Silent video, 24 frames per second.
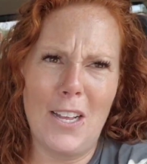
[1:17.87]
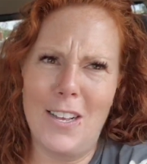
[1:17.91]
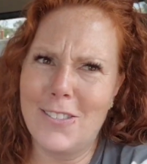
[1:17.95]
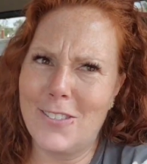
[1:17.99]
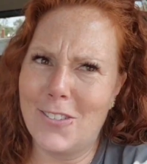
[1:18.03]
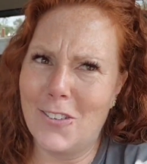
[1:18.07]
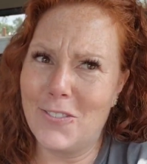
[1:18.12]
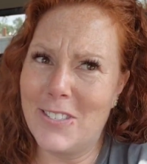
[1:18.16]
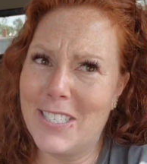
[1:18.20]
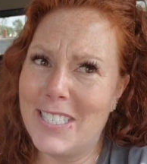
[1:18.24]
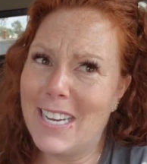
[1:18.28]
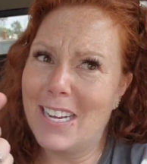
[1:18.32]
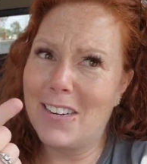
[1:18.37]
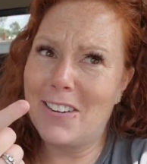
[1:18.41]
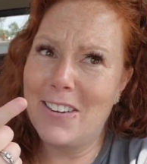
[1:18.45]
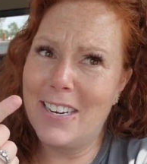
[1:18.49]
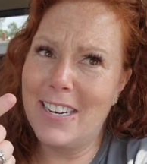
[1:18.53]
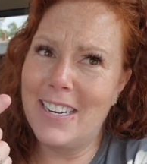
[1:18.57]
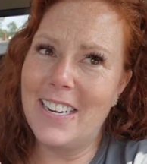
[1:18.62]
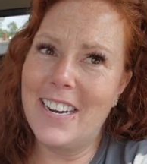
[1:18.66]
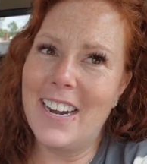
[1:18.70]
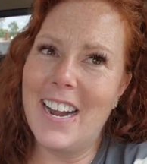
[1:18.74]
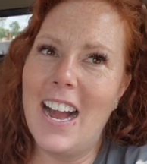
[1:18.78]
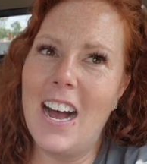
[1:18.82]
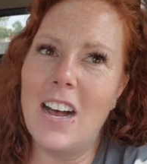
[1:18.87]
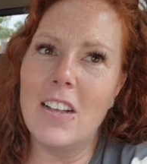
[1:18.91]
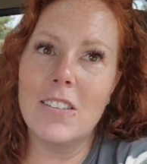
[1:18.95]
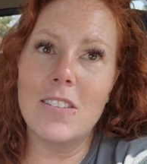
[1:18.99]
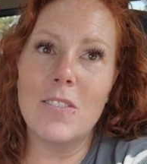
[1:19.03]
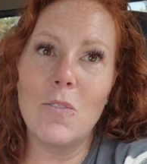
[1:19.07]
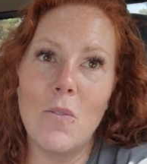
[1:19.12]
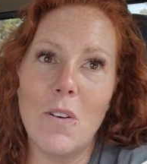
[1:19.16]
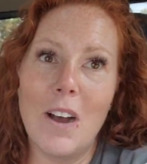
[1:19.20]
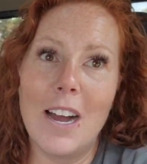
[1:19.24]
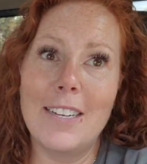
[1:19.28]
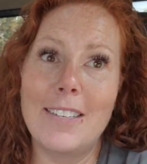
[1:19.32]
will also redecorate your
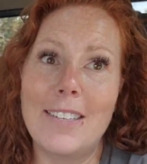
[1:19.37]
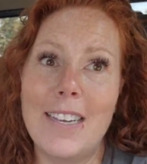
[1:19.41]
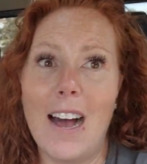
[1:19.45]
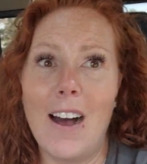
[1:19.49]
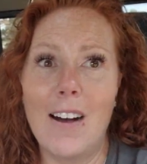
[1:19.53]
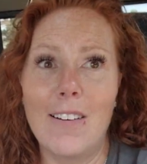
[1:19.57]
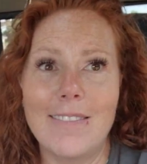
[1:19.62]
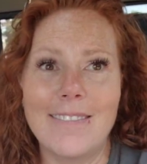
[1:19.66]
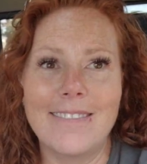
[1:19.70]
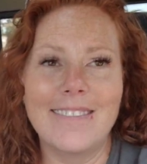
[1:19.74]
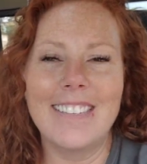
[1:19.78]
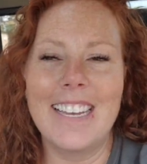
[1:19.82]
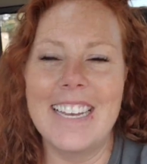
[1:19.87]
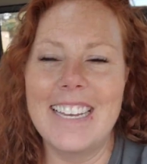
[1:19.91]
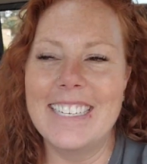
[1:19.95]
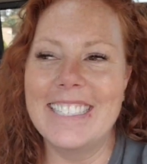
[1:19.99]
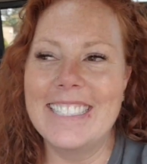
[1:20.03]
house. Watch out.